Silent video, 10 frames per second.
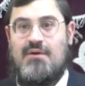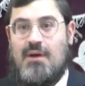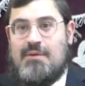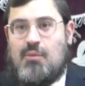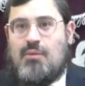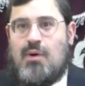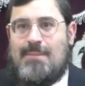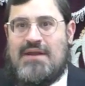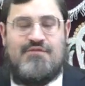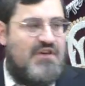I mean, what
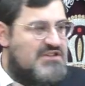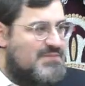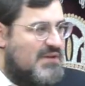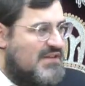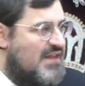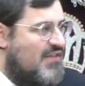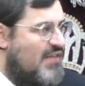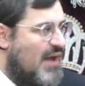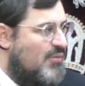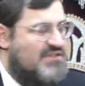better investment in that than that?